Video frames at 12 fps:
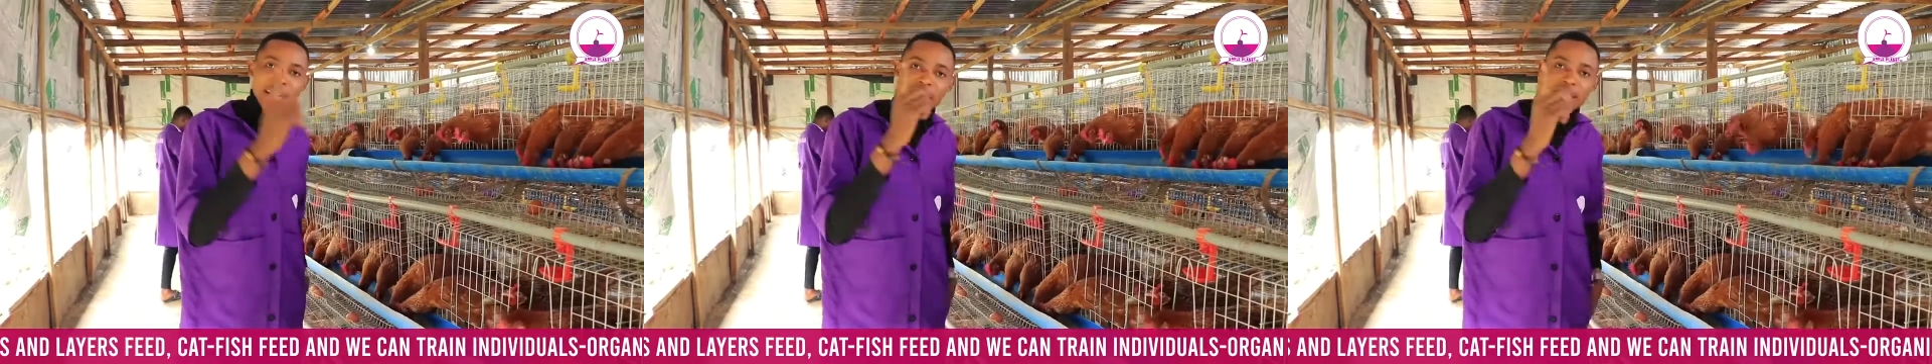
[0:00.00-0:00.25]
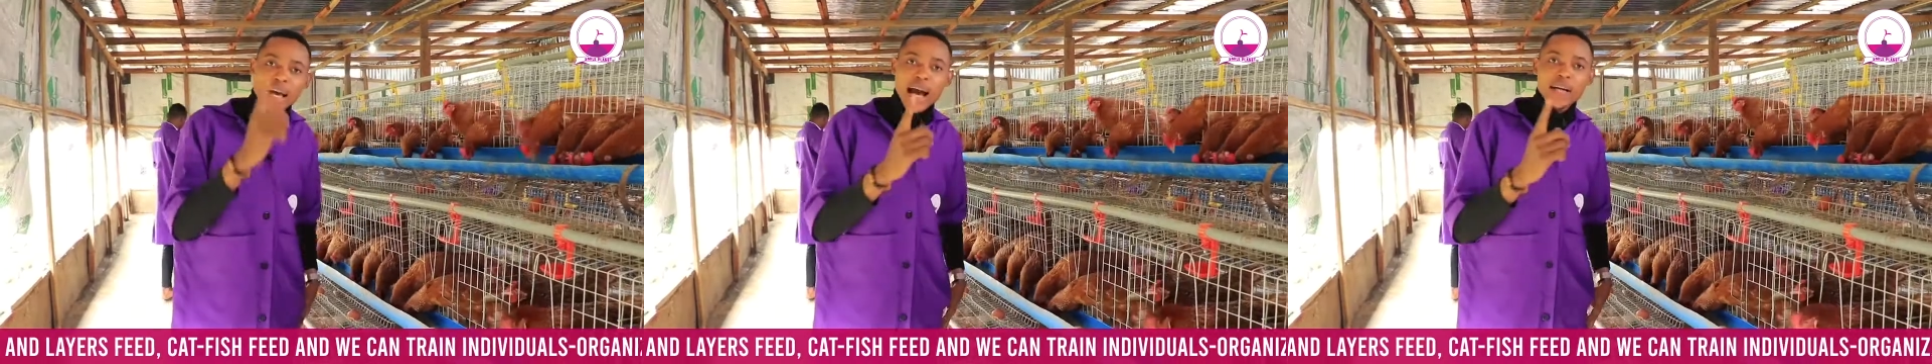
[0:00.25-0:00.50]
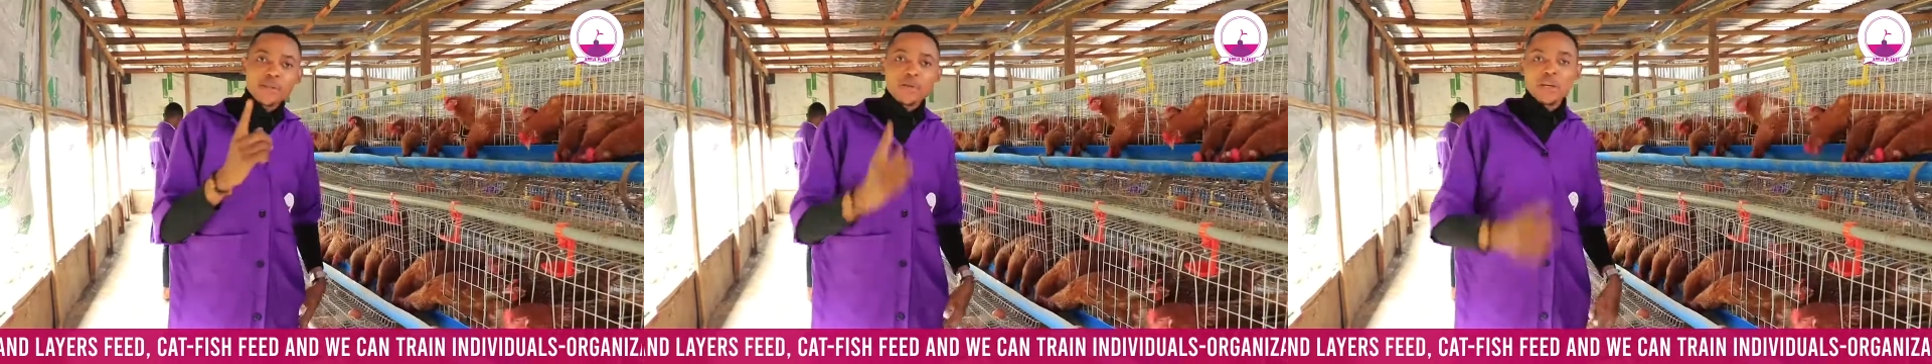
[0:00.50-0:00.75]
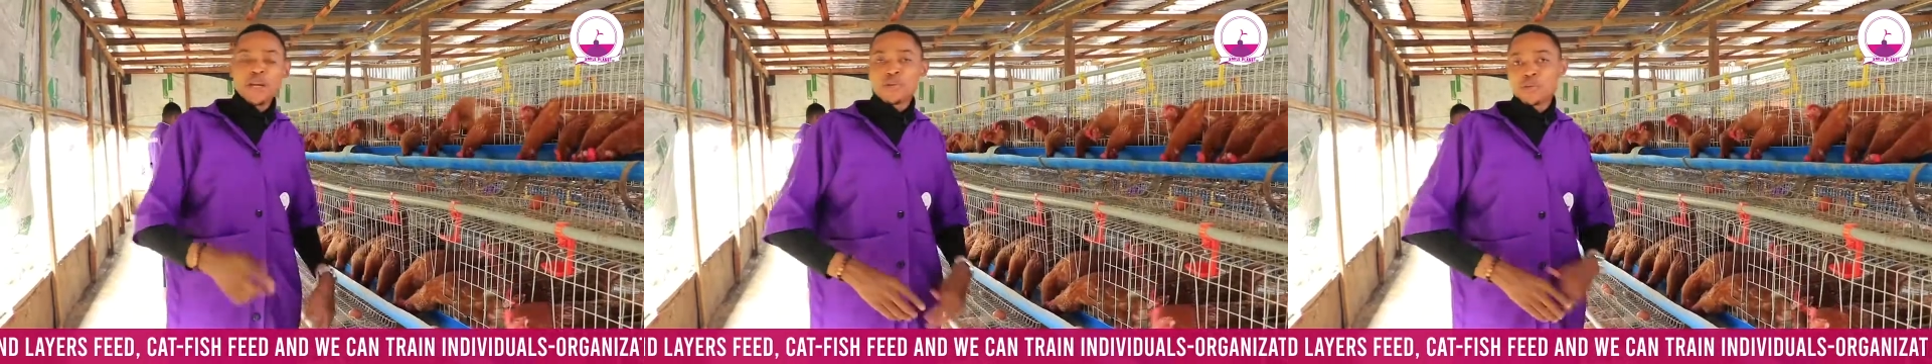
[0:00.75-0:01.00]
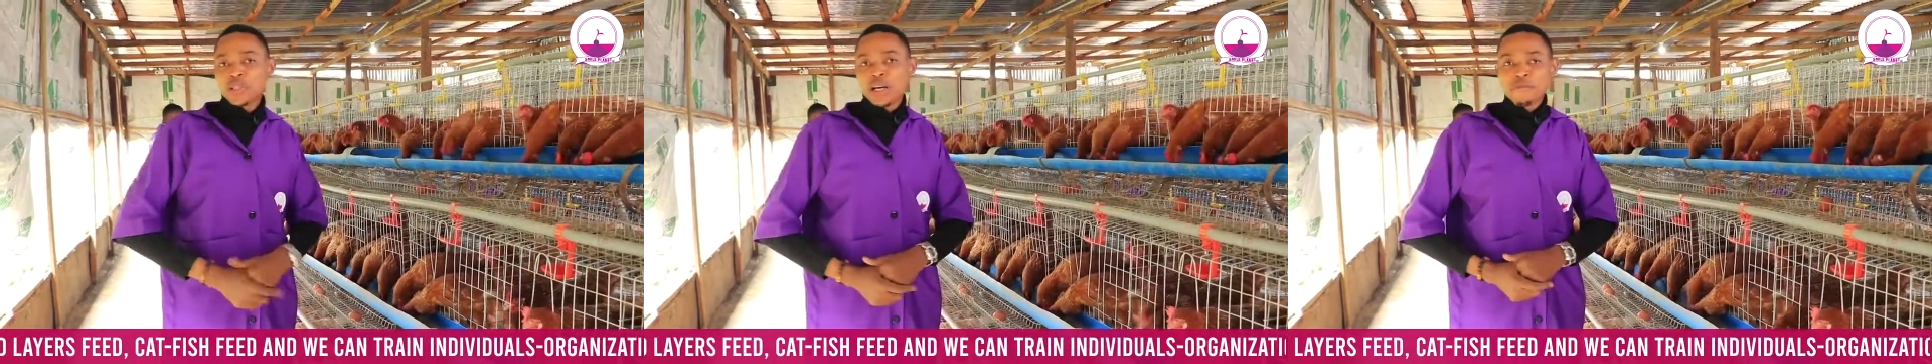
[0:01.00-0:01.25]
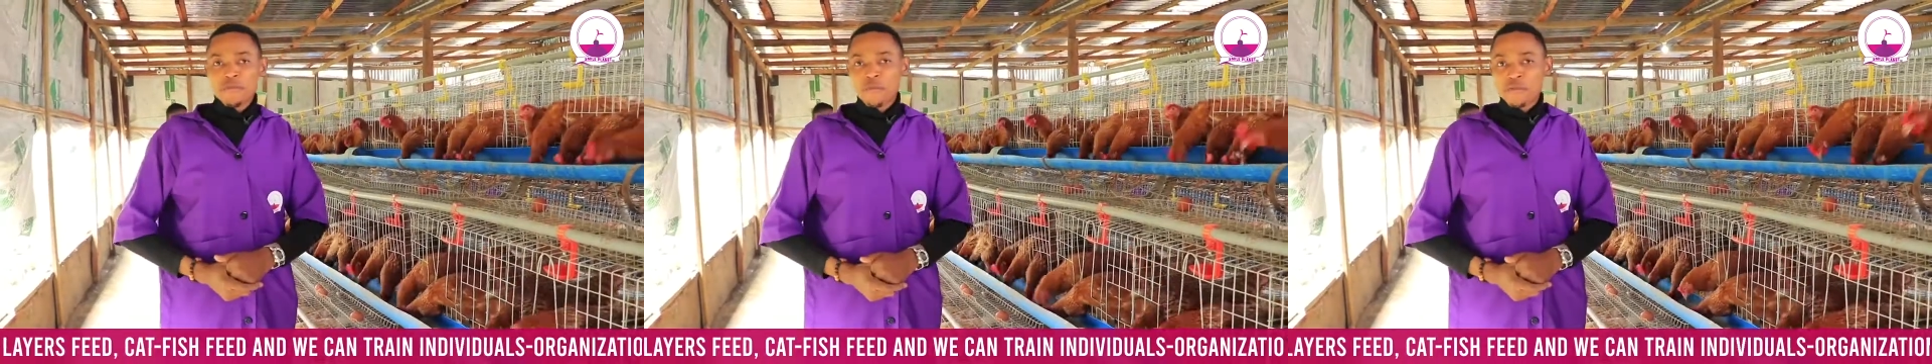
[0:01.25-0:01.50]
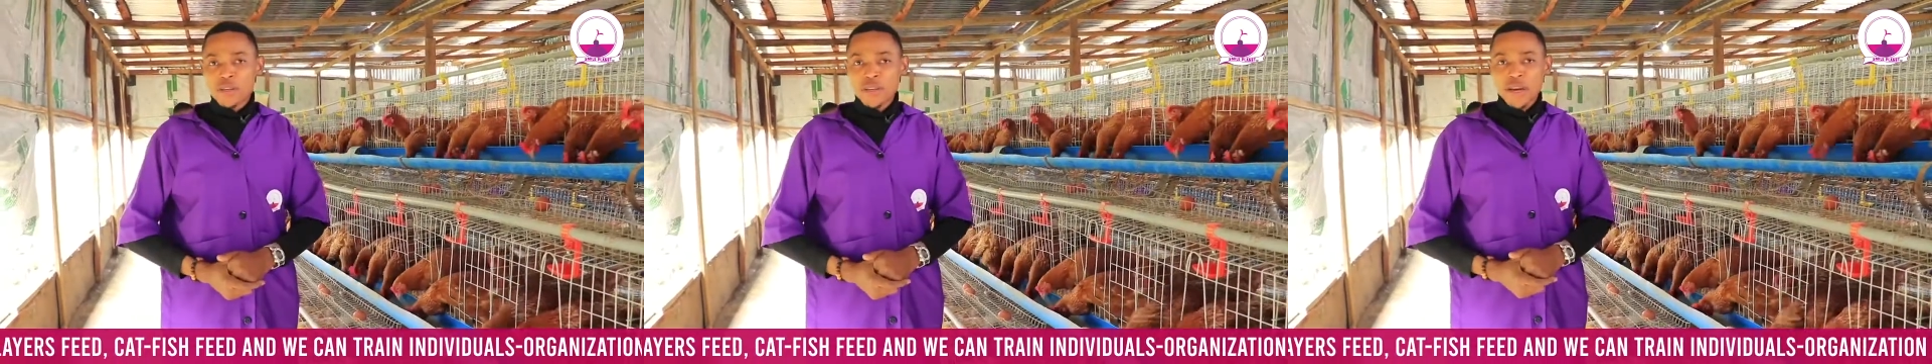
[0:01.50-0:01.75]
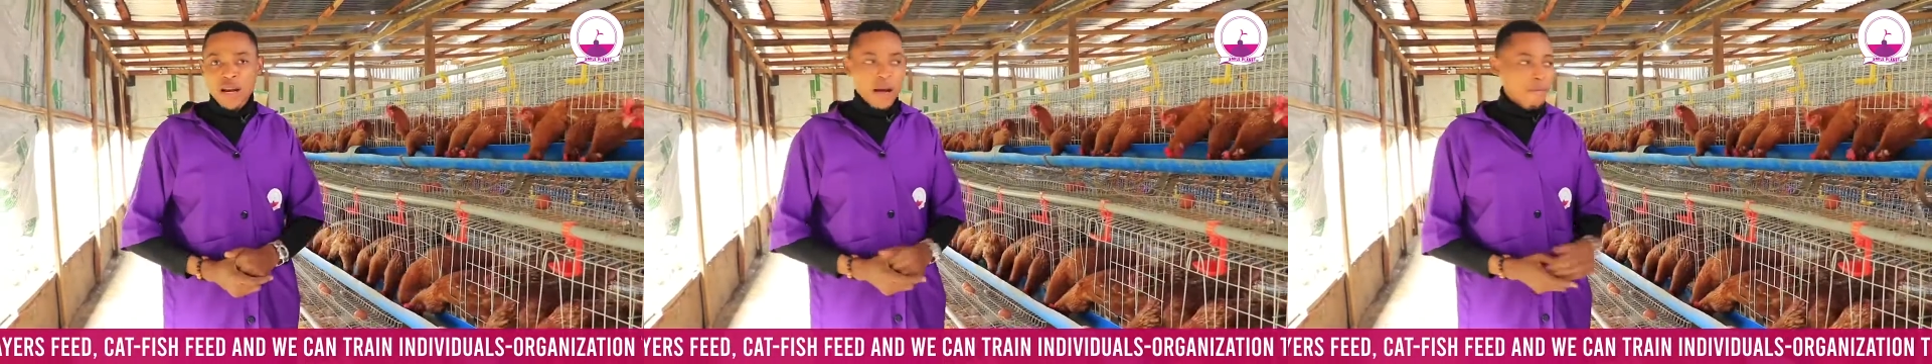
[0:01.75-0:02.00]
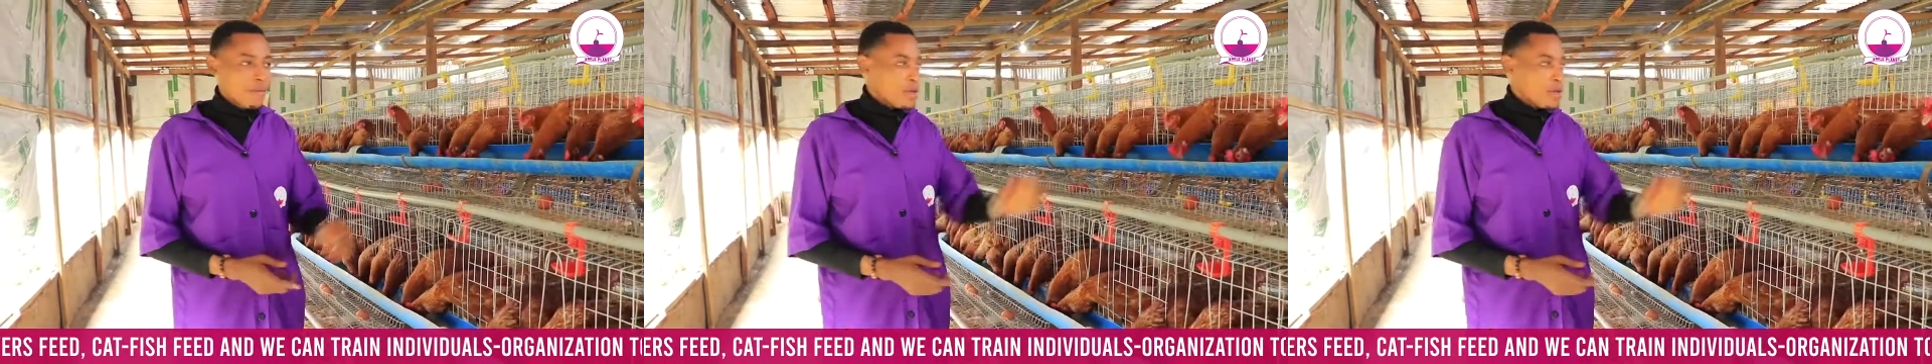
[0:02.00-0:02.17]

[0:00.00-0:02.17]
1,850 naira.